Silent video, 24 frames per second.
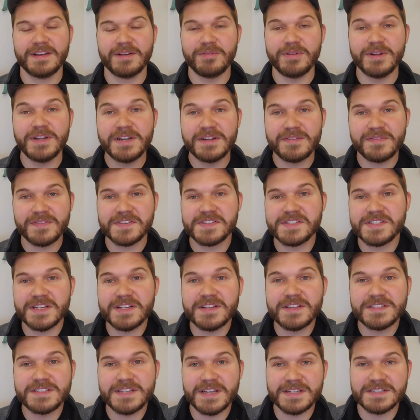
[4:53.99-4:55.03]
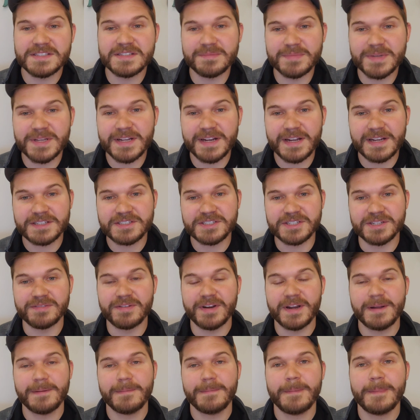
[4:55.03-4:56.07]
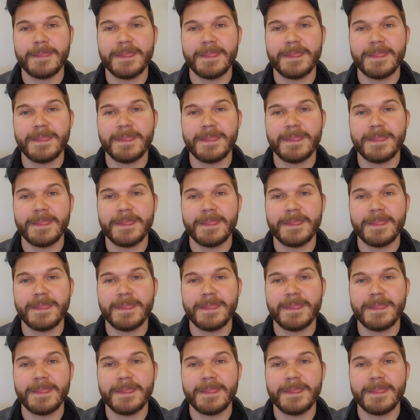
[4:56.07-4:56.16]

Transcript: We need to facilitate some connection, right?